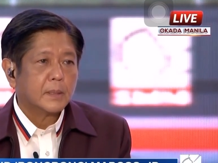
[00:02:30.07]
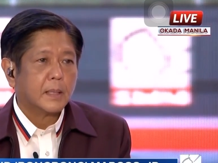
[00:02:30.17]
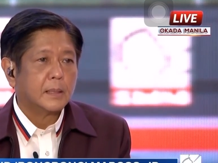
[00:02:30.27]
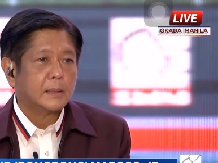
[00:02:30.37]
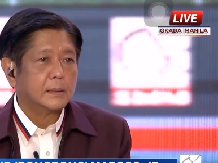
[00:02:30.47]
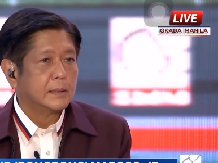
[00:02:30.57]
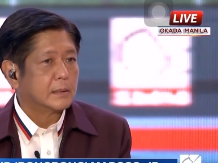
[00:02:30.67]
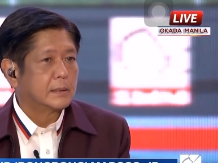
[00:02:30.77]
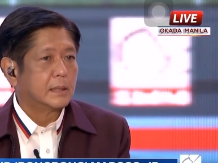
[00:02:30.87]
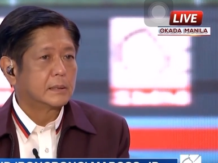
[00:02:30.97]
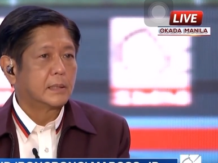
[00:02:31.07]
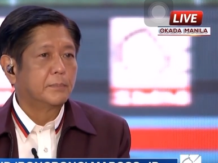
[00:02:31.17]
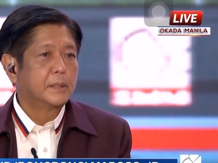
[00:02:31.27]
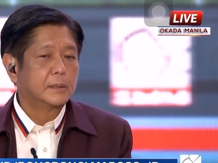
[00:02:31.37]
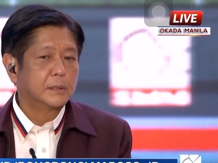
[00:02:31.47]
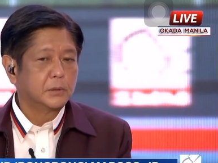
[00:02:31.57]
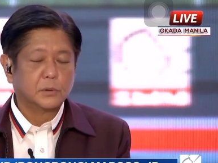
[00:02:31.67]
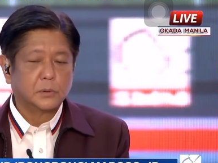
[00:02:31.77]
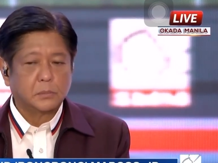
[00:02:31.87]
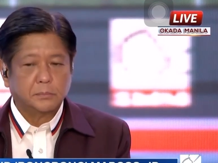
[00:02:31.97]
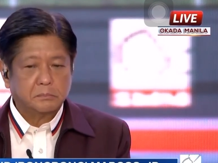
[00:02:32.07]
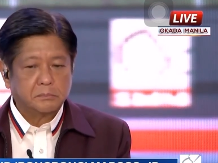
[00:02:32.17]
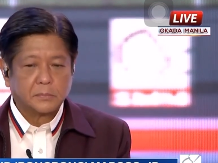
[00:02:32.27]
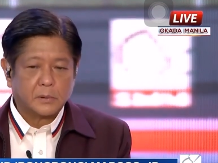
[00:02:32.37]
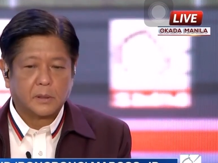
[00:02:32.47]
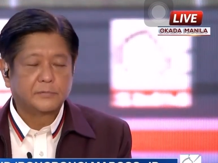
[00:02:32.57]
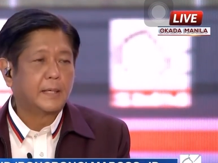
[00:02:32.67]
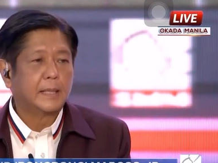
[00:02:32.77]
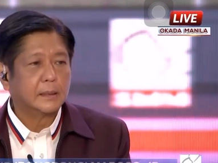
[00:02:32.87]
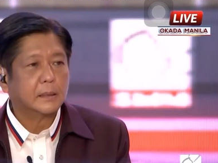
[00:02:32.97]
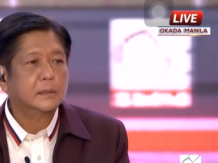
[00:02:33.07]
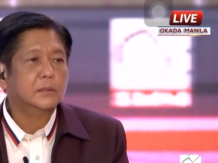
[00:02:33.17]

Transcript: And it's not something that you do offhand.